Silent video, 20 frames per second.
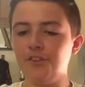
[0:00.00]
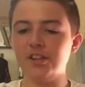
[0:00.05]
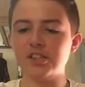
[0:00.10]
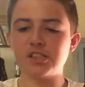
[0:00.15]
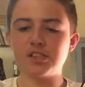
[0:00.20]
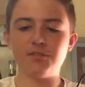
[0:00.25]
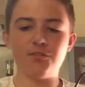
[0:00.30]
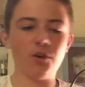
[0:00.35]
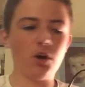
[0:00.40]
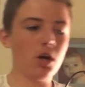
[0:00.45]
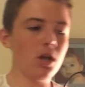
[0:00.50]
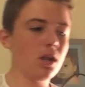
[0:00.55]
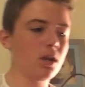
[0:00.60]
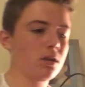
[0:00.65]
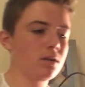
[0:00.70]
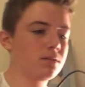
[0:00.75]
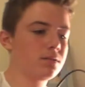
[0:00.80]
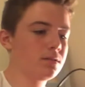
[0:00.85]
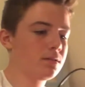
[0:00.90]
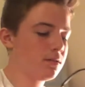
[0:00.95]
first of
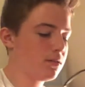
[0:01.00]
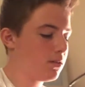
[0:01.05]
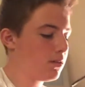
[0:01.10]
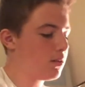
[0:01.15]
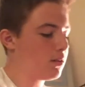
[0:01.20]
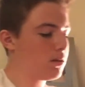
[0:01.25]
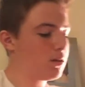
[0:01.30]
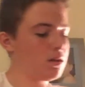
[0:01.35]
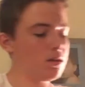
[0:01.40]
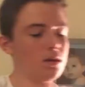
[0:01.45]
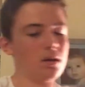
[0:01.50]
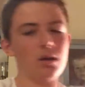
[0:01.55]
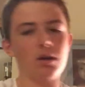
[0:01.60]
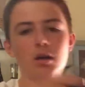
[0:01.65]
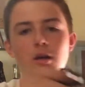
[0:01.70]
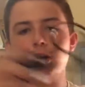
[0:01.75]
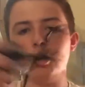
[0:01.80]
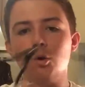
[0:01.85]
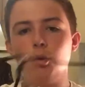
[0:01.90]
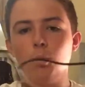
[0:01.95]
all,
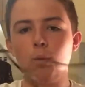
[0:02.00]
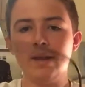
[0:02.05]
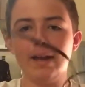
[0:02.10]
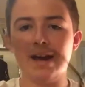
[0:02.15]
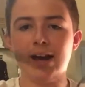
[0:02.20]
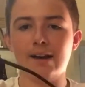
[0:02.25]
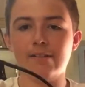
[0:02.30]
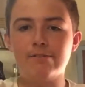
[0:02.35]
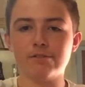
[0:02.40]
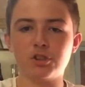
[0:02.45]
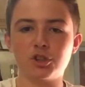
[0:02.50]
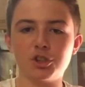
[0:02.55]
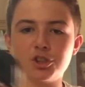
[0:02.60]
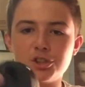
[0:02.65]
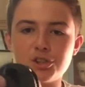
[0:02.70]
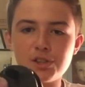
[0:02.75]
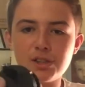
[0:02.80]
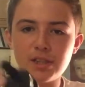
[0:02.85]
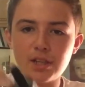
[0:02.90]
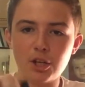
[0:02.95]
we have
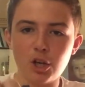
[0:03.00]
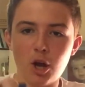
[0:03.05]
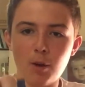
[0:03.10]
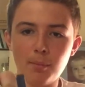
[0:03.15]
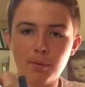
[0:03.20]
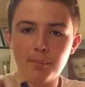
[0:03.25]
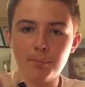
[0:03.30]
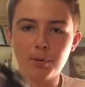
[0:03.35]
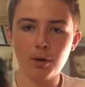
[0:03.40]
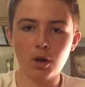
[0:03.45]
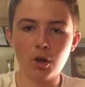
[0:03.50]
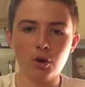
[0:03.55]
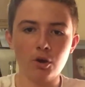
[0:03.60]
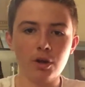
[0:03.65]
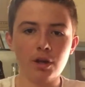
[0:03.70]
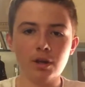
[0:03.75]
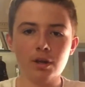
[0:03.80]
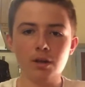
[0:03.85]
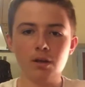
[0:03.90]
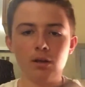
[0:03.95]
just the normal
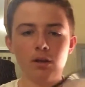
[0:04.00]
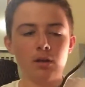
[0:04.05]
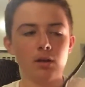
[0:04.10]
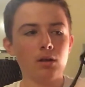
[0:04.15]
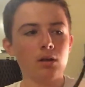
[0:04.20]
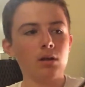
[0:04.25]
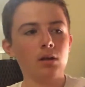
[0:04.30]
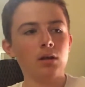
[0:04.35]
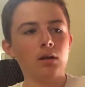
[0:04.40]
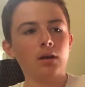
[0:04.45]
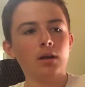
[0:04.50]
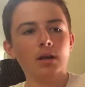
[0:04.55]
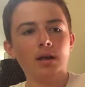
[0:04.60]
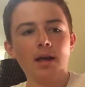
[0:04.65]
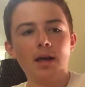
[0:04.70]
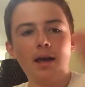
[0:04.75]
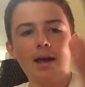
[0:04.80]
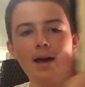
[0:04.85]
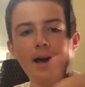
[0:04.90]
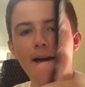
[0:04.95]
plug
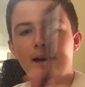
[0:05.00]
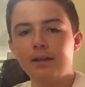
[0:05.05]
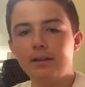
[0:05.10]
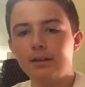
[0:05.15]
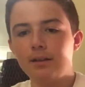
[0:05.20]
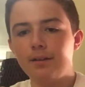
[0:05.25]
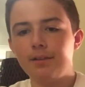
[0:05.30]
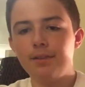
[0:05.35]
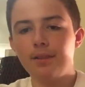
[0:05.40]
and